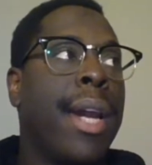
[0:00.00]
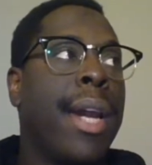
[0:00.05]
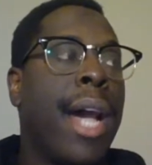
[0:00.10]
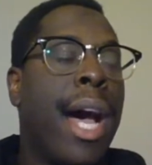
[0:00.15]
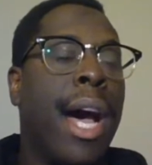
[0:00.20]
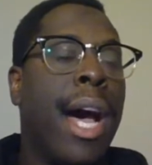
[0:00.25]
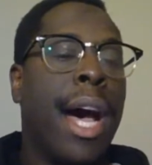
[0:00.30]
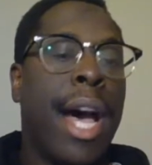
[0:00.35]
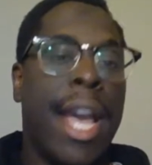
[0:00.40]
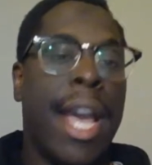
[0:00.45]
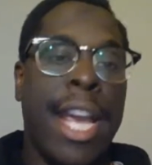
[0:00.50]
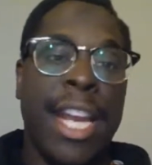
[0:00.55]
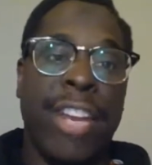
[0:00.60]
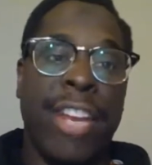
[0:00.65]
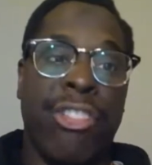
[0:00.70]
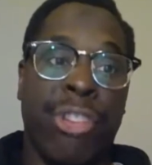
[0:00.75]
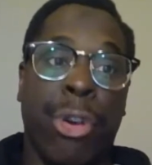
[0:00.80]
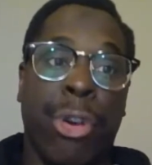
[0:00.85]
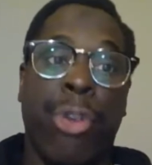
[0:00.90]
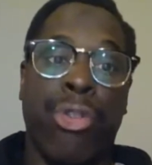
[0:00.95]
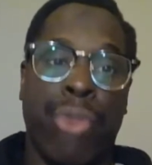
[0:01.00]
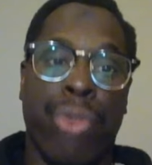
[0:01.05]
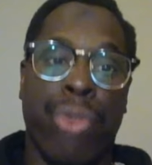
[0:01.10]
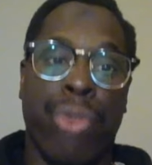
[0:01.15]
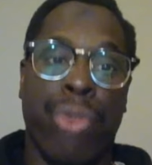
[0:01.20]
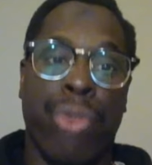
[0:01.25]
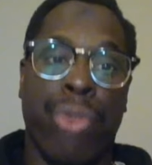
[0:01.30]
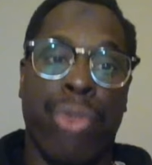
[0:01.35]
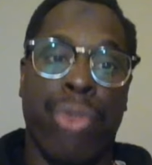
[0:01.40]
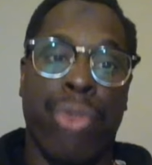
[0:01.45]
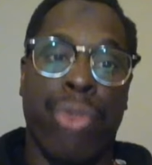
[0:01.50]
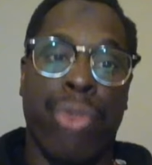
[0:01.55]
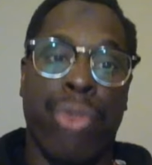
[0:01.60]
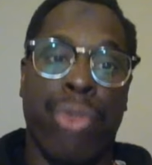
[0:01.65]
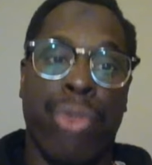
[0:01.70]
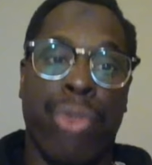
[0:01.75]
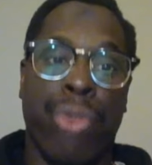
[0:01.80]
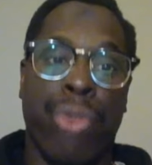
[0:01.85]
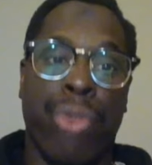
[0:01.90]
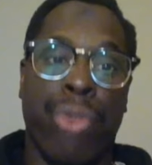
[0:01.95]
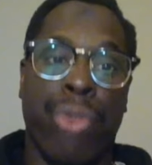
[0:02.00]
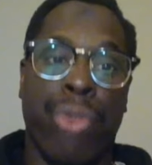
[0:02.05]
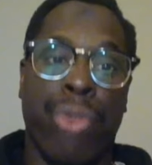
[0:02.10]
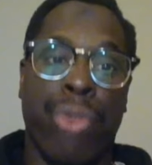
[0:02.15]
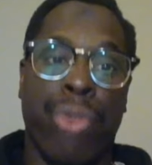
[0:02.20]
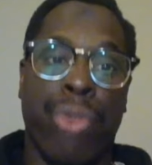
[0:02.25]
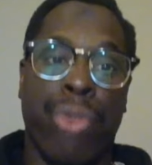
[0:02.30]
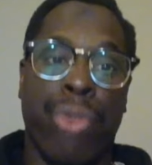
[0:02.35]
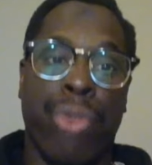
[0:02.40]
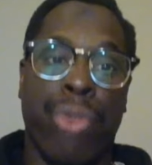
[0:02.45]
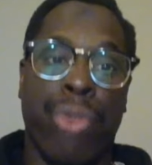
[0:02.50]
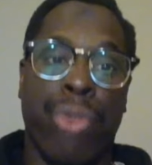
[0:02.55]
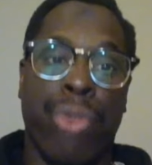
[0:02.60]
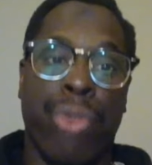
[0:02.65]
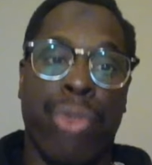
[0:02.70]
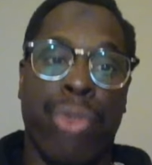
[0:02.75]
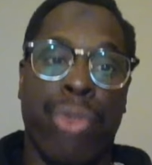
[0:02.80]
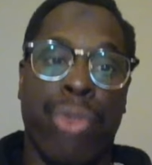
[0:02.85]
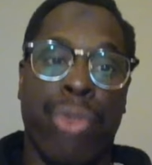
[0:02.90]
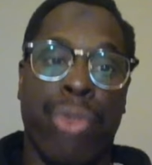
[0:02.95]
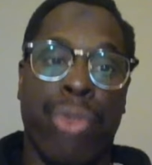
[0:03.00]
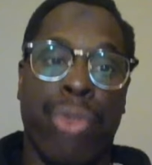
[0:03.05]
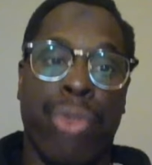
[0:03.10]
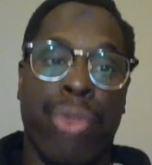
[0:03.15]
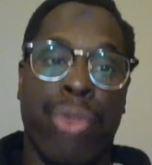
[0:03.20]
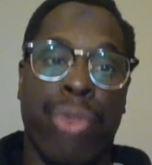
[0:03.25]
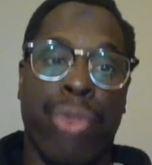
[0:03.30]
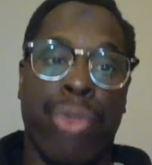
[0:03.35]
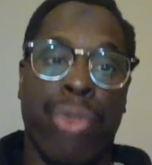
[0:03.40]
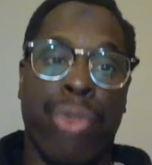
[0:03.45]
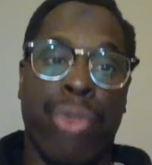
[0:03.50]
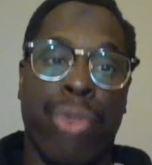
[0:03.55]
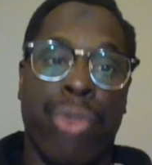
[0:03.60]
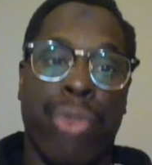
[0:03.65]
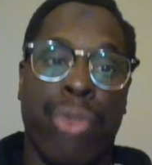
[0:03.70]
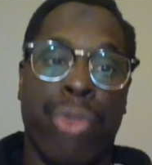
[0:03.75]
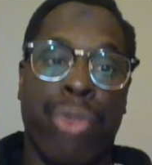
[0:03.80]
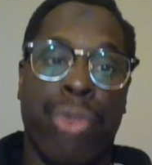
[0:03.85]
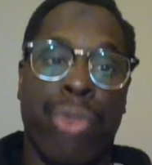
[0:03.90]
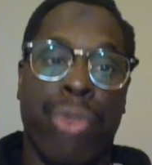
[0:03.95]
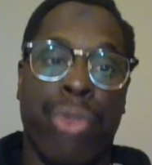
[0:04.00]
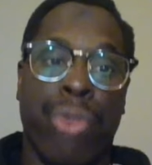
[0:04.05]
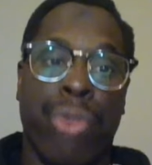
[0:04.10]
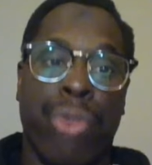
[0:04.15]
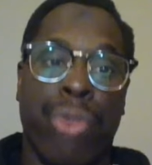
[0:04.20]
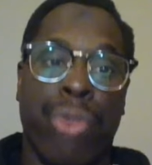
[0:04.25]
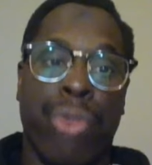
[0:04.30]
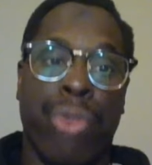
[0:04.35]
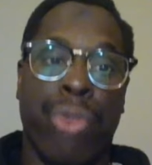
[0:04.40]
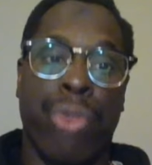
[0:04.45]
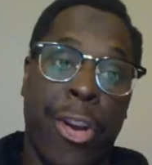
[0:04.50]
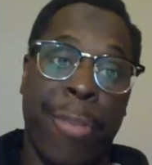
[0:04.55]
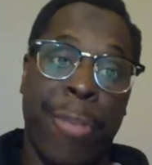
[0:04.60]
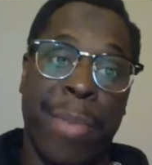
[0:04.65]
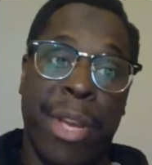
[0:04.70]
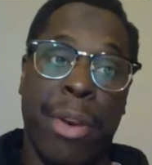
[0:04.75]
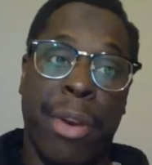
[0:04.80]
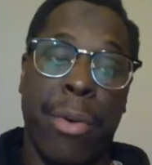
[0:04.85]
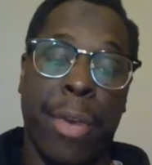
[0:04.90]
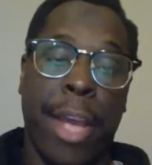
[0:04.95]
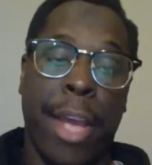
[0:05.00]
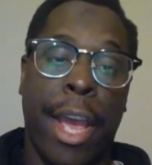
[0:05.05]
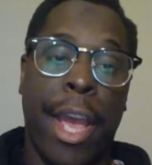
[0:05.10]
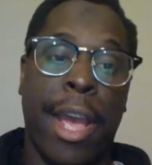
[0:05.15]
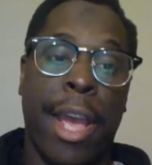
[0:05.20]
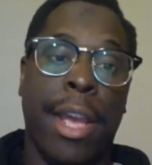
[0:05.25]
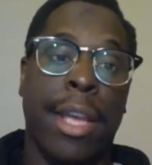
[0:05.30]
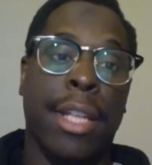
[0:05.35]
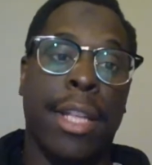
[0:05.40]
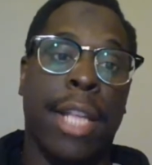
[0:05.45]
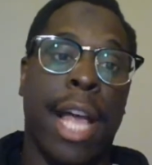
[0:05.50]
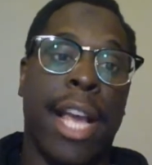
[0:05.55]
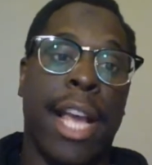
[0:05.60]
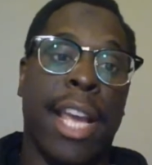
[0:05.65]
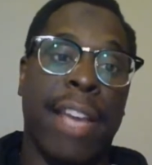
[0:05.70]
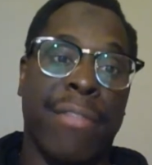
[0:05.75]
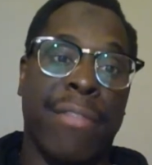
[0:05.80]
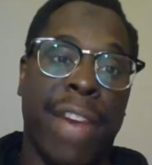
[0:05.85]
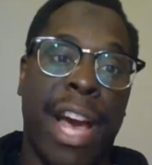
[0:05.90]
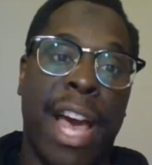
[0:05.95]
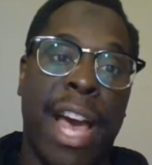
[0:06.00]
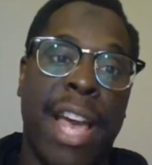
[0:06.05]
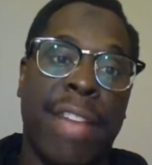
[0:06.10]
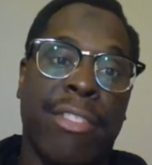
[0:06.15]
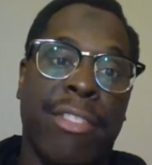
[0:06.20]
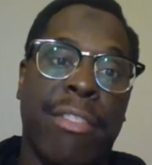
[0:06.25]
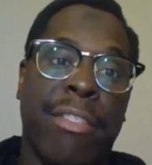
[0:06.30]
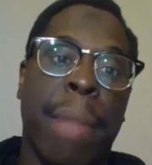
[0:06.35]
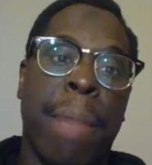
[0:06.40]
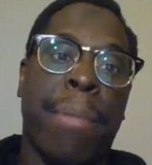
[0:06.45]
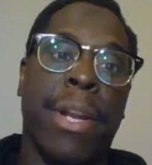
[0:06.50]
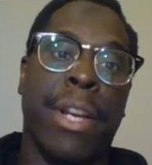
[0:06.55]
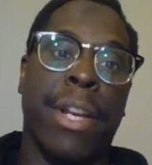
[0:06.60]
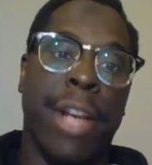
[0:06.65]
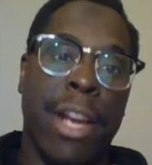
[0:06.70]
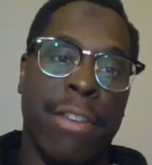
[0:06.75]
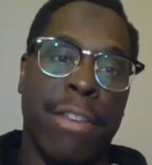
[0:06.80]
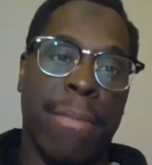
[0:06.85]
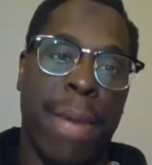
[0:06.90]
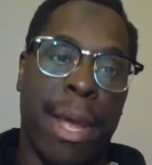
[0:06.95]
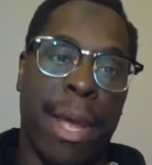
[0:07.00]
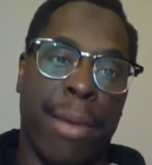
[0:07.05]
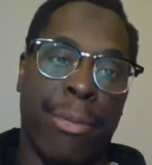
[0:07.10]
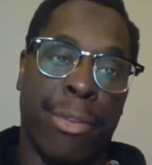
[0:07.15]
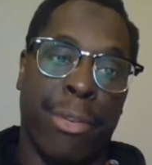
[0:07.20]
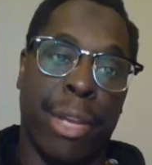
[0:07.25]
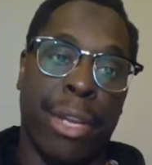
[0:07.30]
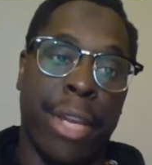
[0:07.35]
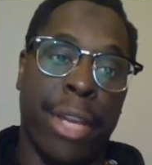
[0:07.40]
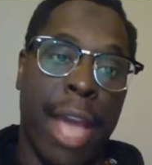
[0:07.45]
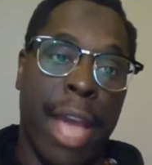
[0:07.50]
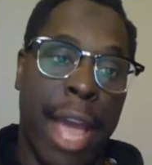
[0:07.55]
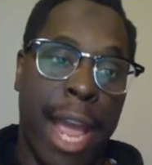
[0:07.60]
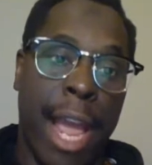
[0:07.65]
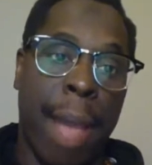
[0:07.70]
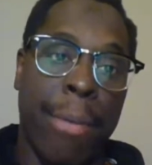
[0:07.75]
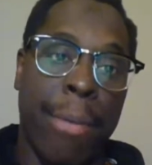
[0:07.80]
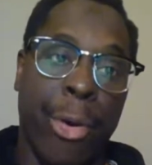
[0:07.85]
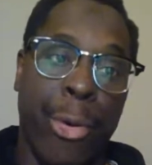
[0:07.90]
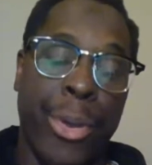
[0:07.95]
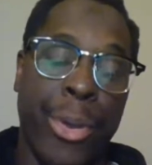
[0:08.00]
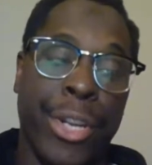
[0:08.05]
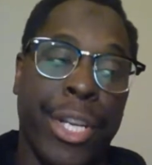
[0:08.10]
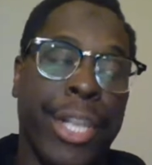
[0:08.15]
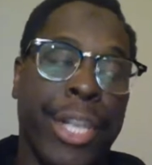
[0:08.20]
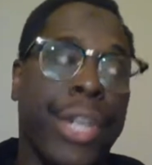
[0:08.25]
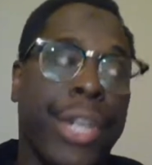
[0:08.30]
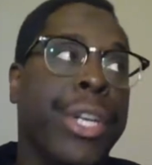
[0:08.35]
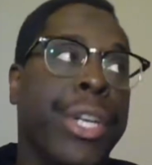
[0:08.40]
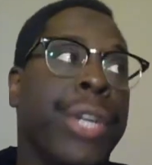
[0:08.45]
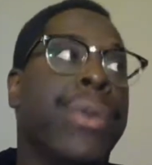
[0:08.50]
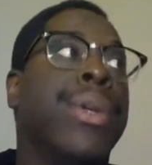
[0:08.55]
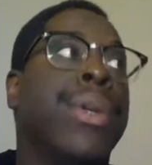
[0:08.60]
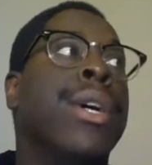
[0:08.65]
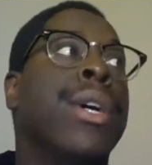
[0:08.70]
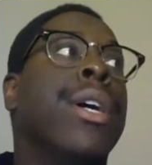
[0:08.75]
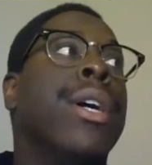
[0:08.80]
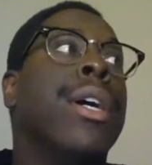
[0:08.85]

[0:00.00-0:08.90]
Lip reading: any children. That's the thing that would suck for me is if my children were going to be okay. Like if somebody put a gun to my head, was like, hey, I'm going to kill you,